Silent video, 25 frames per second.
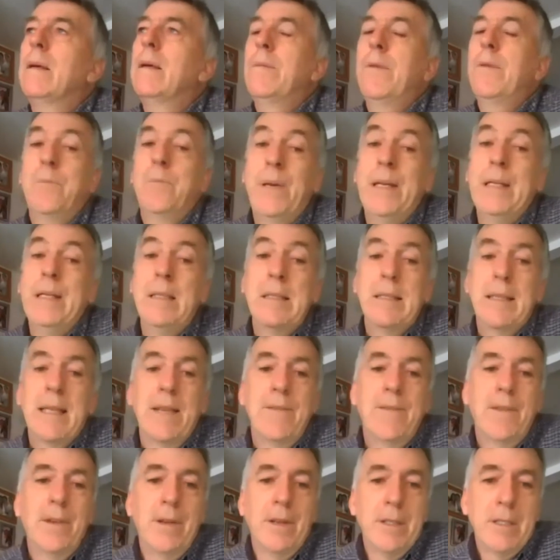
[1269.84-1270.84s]
Well, Peter's
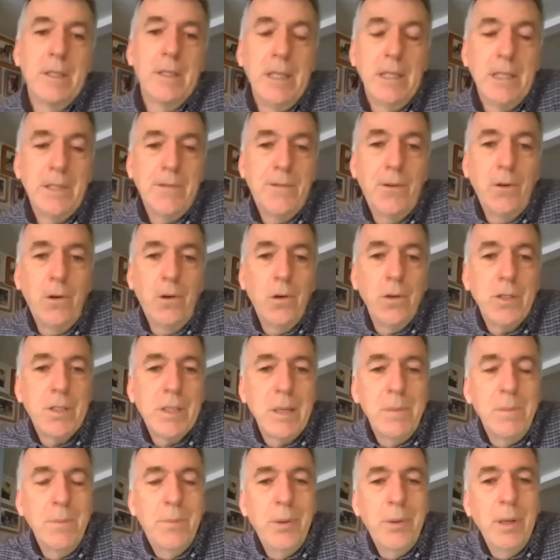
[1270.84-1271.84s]
given us these four
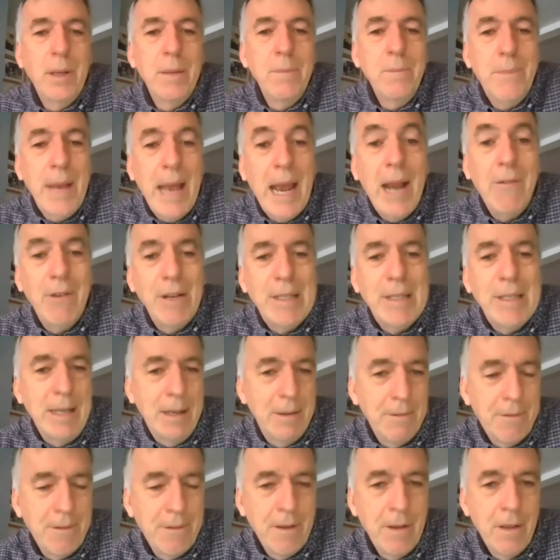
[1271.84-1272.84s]
simple
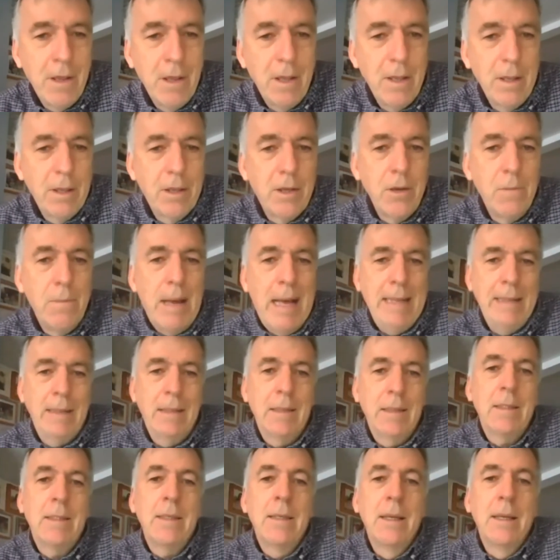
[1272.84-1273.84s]
imperative
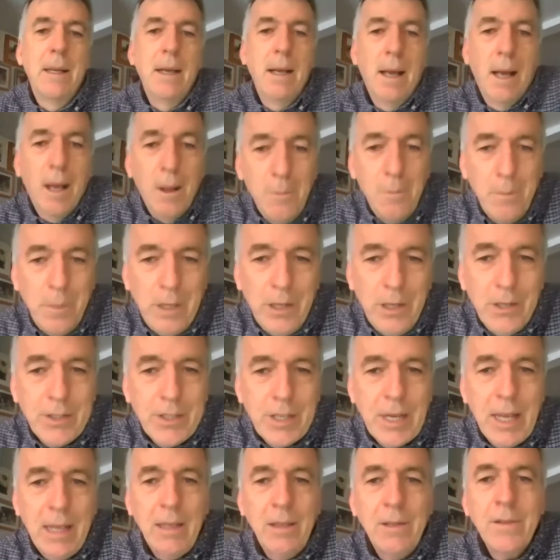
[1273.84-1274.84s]
commands humble
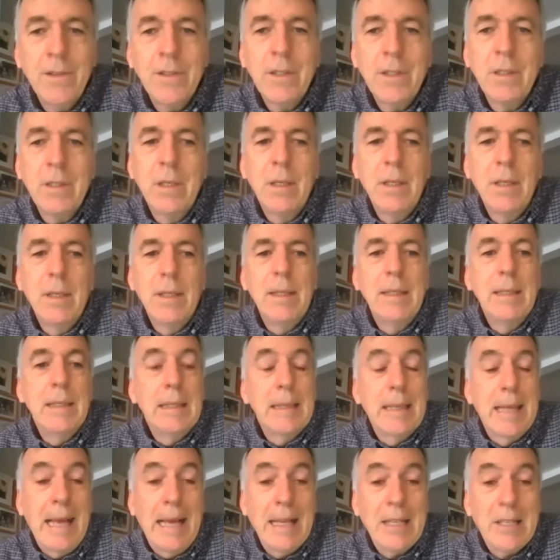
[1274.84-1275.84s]
yourselves,
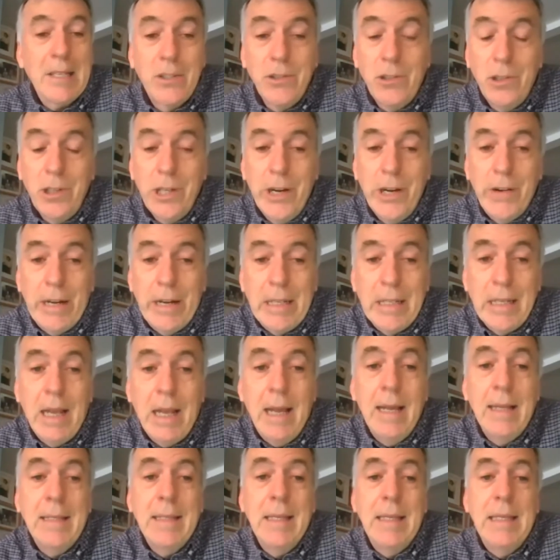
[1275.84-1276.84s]
cast all your
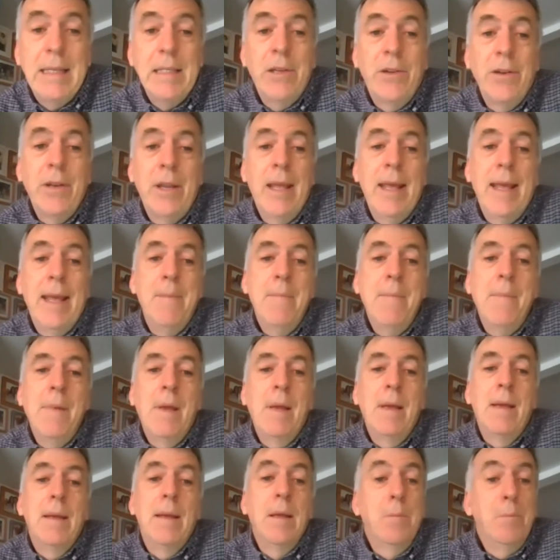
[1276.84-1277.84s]
anxieties on him,
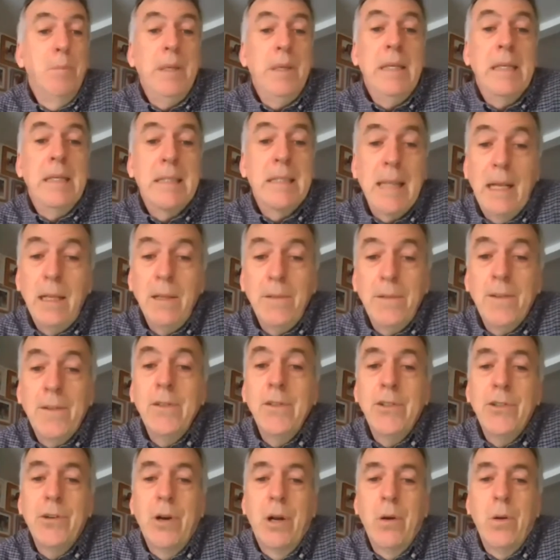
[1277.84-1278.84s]
be self
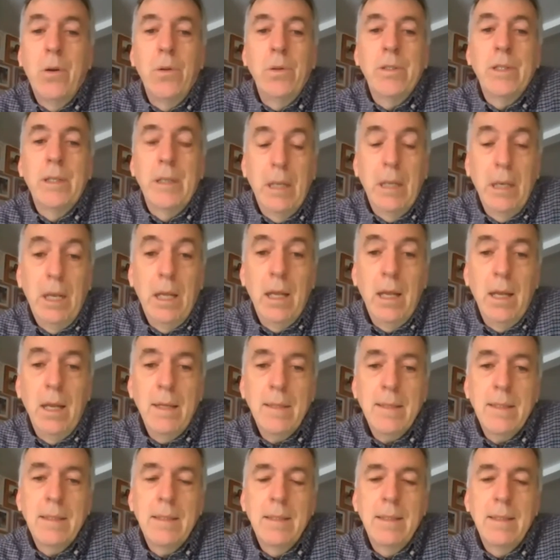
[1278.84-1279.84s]
controlled and
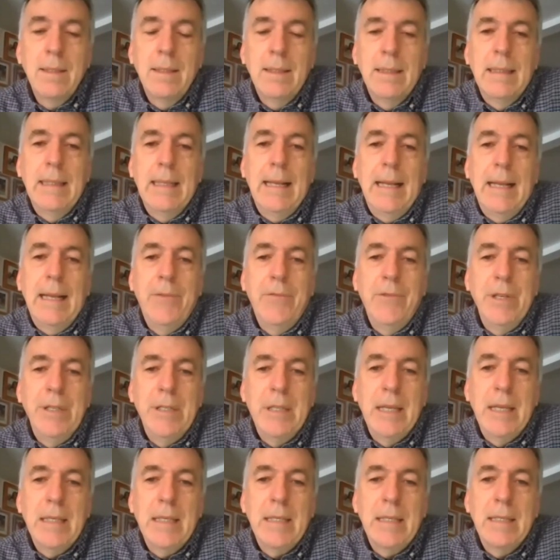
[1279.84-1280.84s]
alert, and
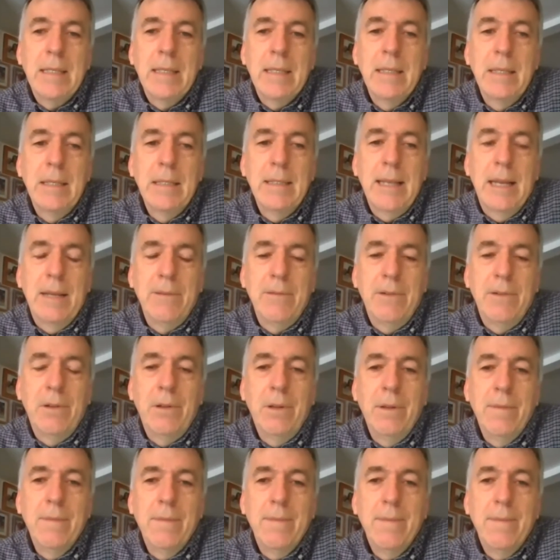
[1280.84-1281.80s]
resist the devil.